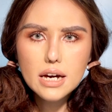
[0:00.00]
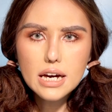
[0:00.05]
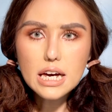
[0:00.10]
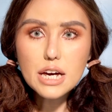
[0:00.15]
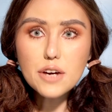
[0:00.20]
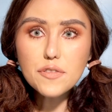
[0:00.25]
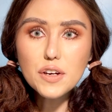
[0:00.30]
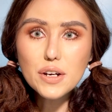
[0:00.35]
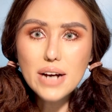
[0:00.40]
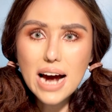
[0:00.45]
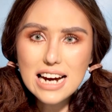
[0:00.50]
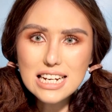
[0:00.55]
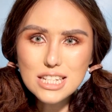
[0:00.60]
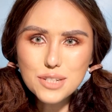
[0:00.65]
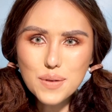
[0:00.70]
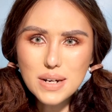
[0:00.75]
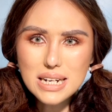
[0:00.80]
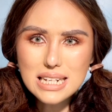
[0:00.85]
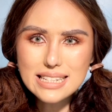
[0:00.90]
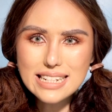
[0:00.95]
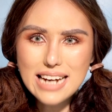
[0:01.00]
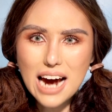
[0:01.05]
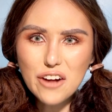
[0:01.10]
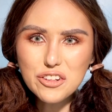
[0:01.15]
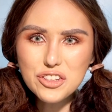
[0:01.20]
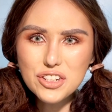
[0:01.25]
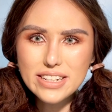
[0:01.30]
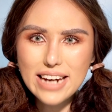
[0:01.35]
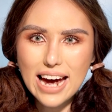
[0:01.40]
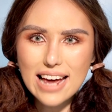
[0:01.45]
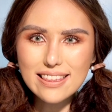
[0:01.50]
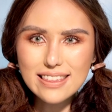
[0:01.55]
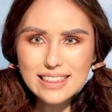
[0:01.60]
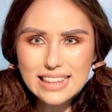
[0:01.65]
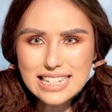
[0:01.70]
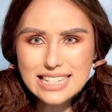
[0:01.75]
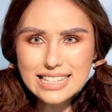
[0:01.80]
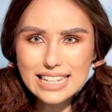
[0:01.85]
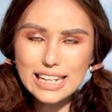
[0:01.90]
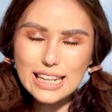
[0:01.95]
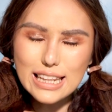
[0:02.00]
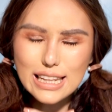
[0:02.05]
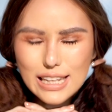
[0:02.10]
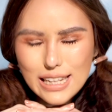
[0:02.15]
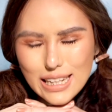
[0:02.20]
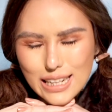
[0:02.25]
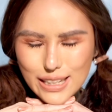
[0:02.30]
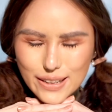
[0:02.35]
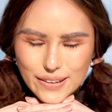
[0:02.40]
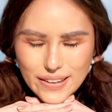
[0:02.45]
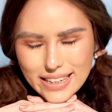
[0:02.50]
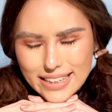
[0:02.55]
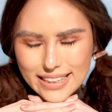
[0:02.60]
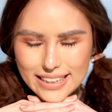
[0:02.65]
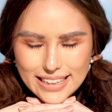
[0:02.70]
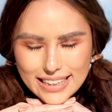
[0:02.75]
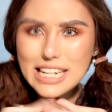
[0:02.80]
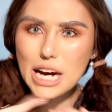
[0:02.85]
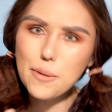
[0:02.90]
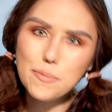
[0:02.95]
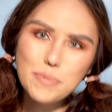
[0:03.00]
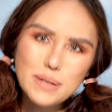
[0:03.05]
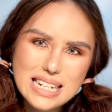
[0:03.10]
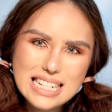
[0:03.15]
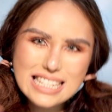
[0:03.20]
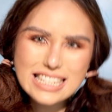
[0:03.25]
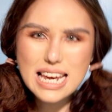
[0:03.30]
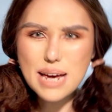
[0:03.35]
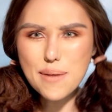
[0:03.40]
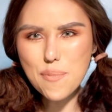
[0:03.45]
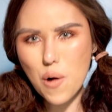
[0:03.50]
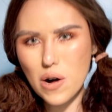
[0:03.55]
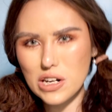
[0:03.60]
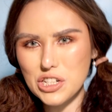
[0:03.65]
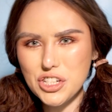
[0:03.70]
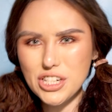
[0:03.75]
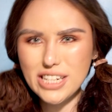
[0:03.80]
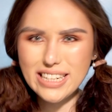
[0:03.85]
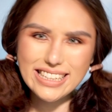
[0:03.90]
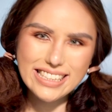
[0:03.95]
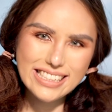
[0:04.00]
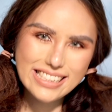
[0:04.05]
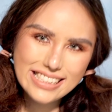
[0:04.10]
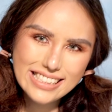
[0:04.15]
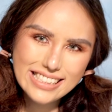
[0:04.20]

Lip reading: If you guys want to see how to get this look, then please keep watching.